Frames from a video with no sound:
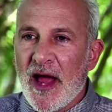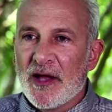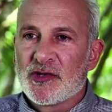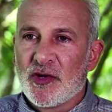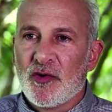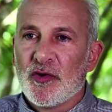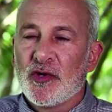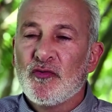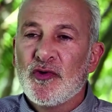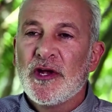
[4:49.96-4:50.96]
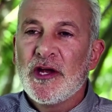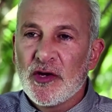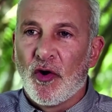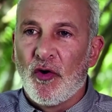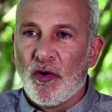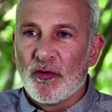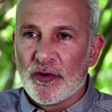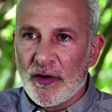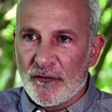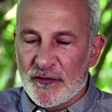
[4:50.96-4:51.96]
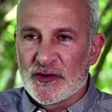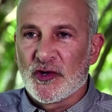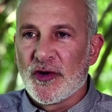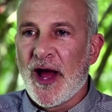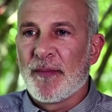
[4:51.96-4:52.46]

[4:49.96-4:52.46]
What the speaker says: and so you need gold for certain